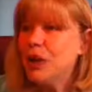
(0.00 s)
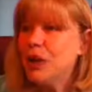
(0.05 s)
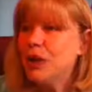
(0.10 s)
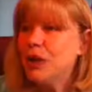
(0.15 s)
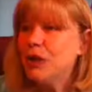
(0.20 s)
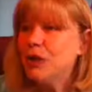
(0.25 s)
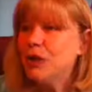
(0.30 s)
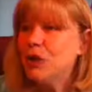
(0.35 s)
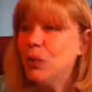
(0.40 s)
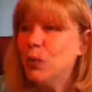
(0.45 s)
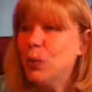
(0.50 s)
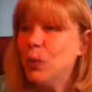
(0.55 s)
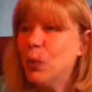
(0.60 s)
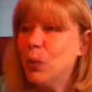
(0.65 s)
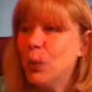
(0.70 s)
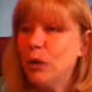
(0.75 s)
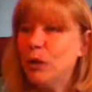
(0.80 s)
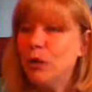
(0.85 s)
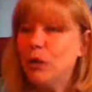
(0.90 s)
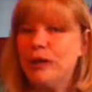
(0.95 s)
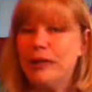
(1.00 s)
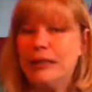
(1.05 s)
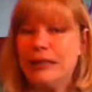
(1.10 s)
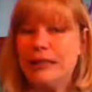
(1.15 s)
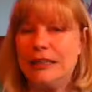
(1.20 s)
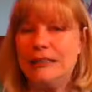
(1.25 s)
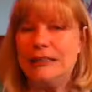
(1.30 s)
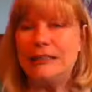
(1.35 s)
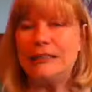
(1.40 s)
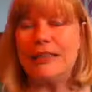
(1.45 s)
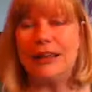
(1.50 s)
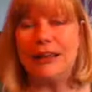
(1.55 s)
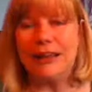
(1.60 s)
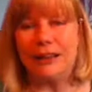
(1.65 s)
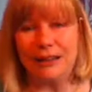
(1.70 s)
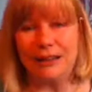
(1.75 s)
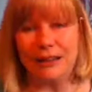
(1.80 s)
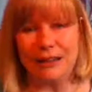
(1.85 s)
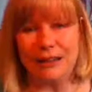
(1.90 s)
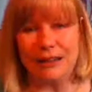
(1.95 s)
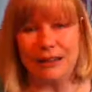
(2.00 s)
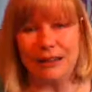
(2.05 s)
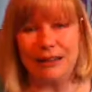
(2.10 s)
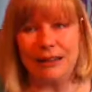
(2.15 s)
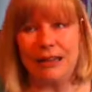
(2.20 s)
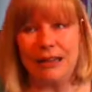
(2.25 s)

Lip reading: The world is chaotic,